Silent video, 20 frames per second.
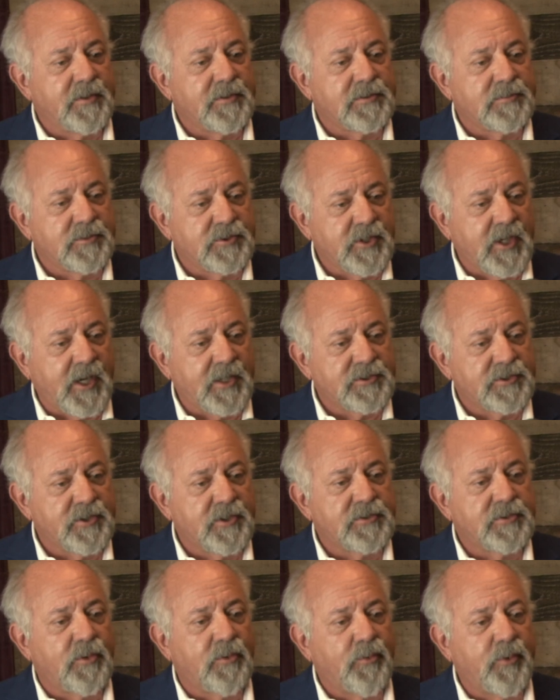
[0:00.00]
Josh
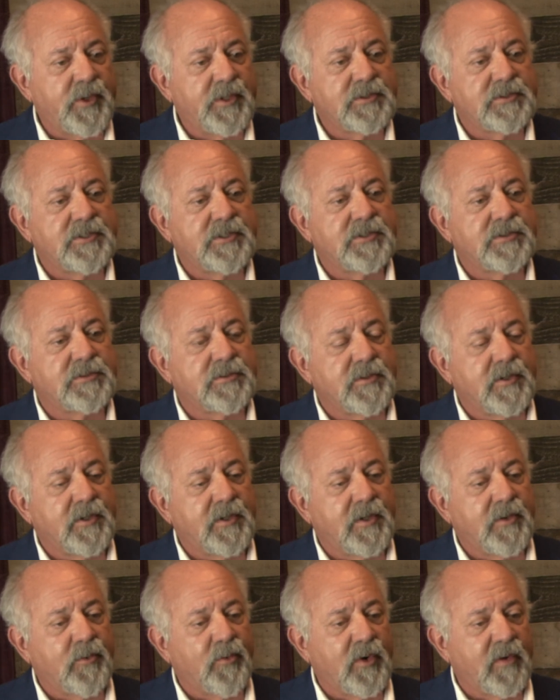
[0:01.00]
goes on Wednesdays.
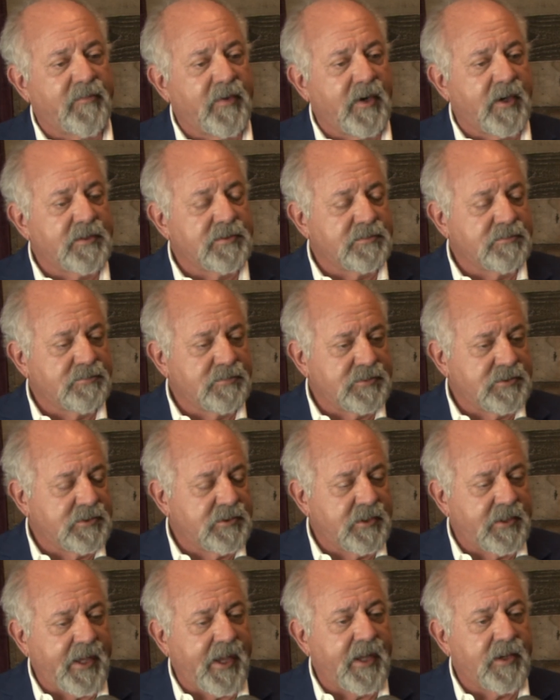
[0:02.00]
One of our
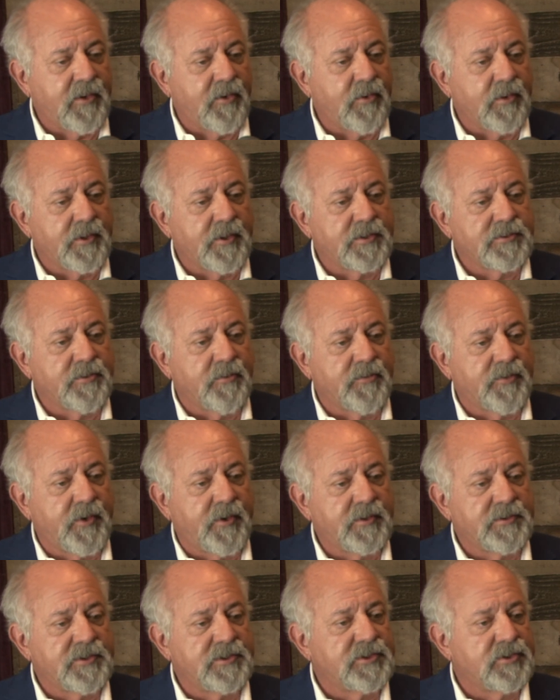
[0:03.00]
CAD girl goes on
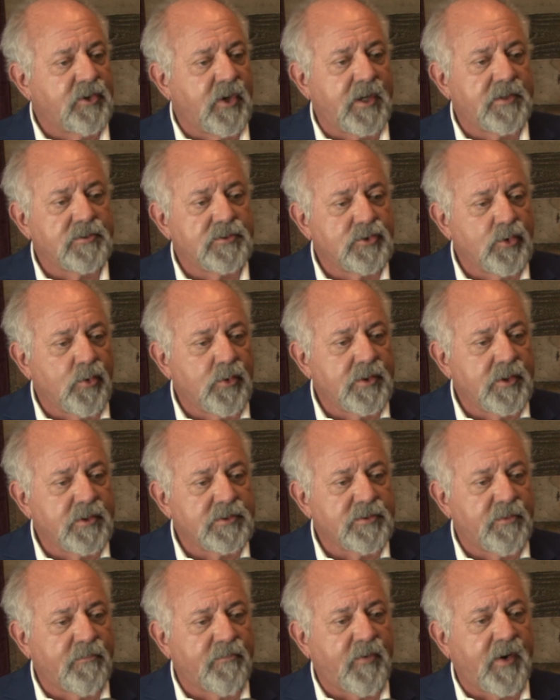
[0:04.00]
Thursdays. Jordan
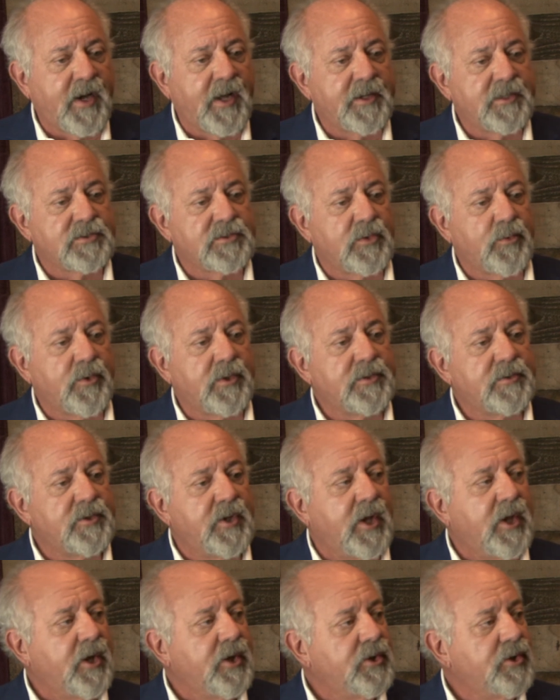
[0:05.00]
goes on Friday. So we're
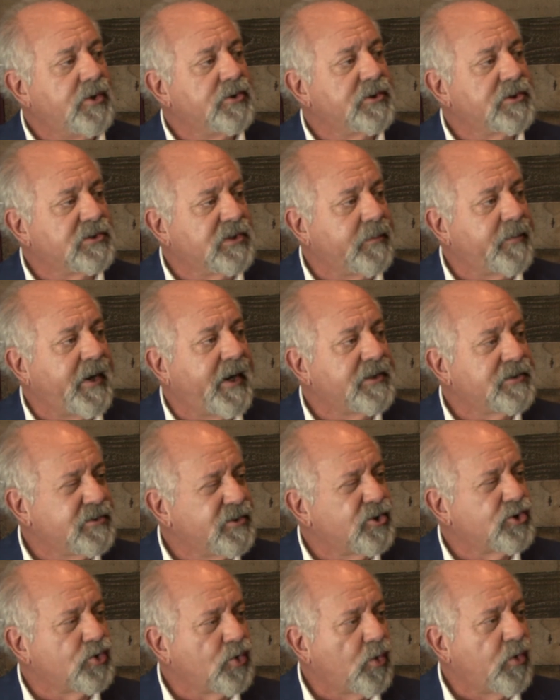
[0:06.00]
usually somebody's in
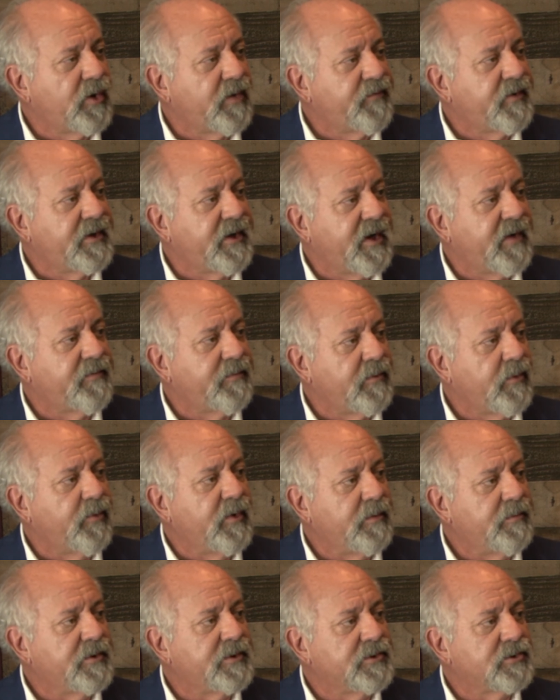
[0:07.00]
the store every day from the
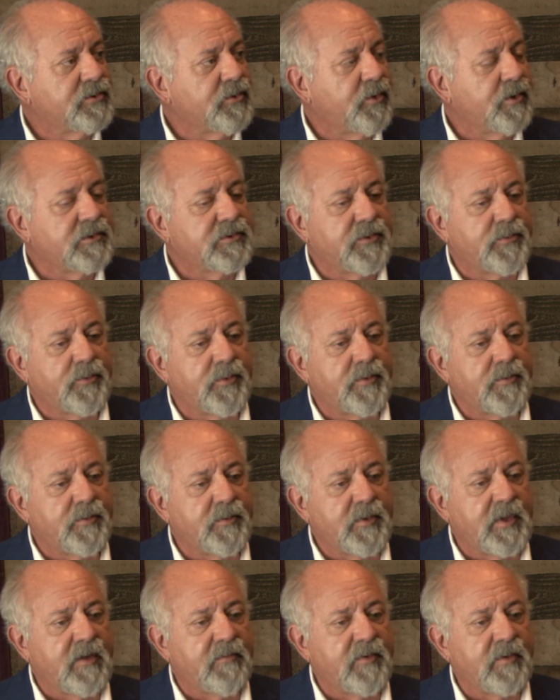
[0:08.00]
Wilmington store. So we
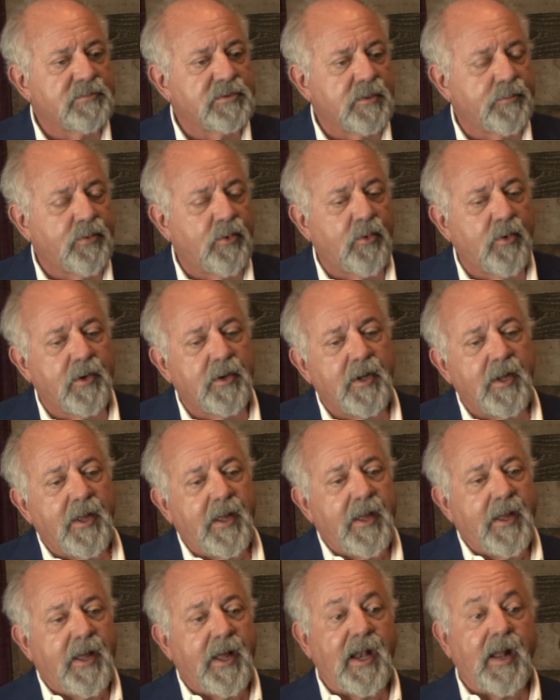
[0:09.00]
give them support,
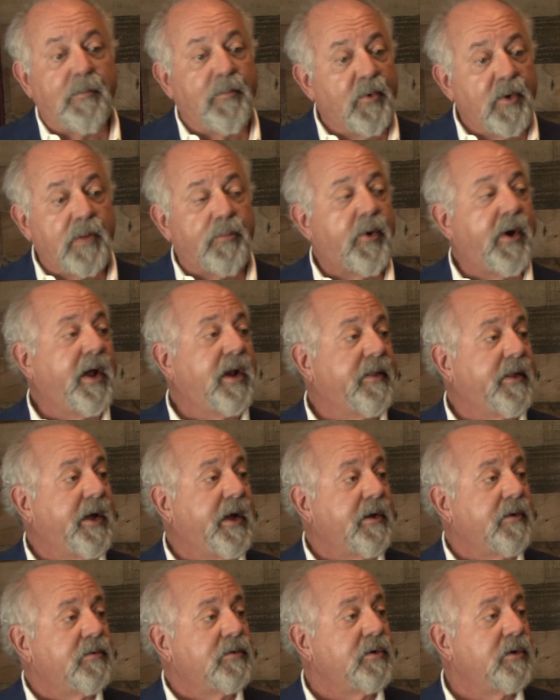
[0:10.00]
and I'm really proud of
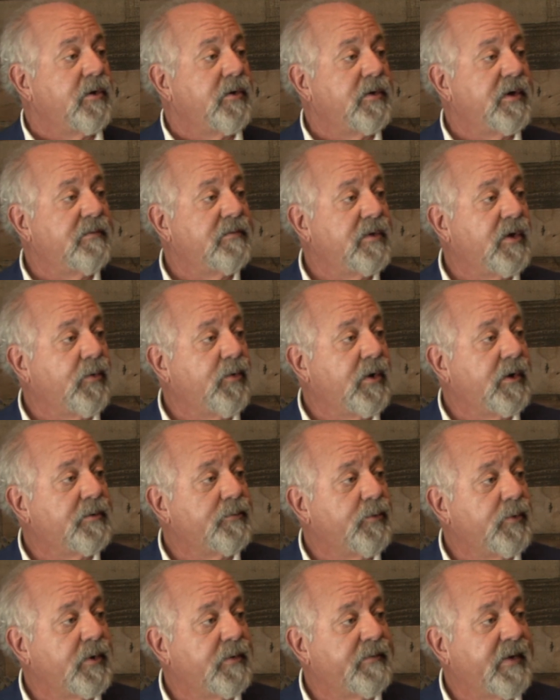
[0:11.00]
that. You know, even though
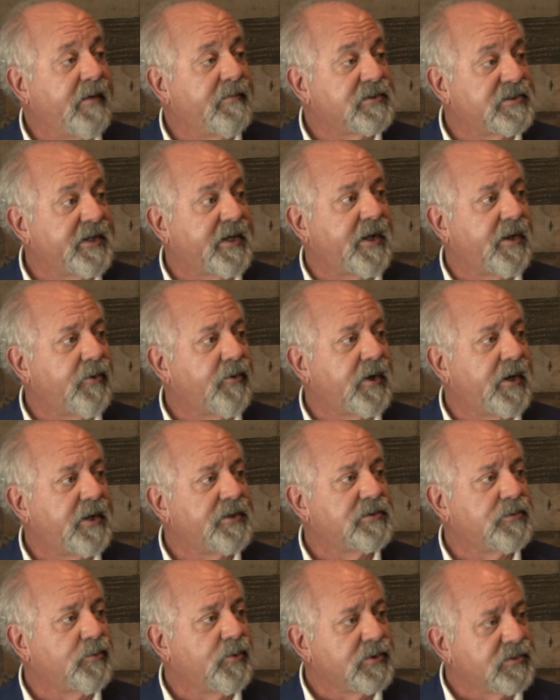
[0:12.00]
we have a second
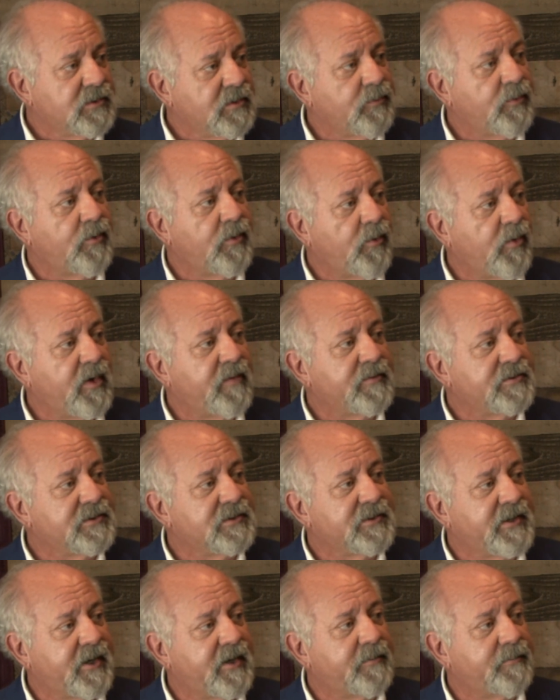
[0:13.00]
location, we're one of us
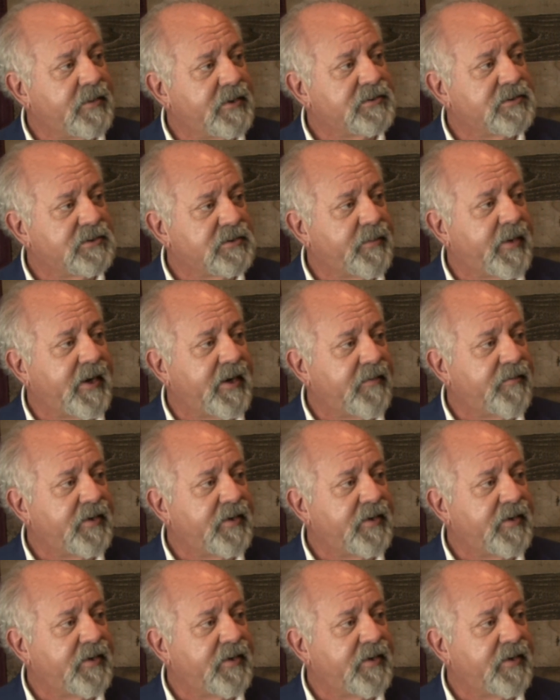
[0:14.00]
is there. But it's just about every